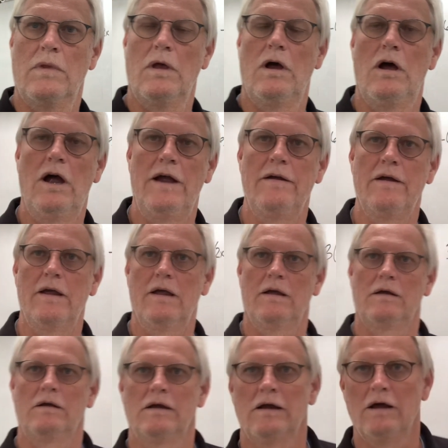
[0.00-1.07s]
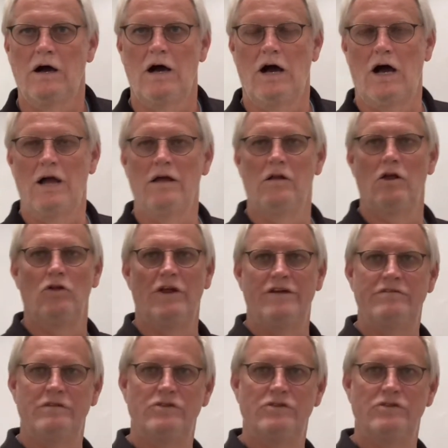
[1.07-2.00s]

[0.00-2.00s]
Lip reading: All right. Hello, ladies and